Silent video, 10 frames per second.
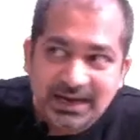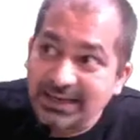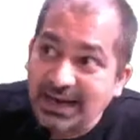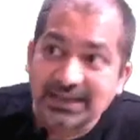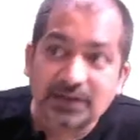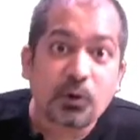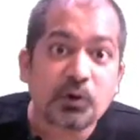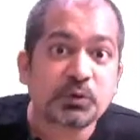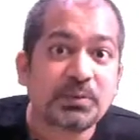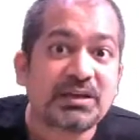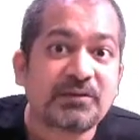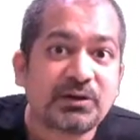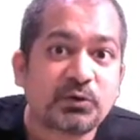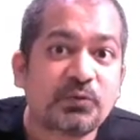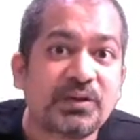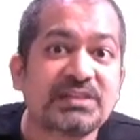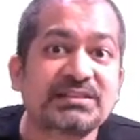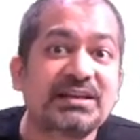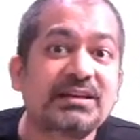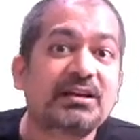that can also be given to
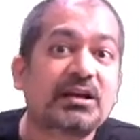various Indian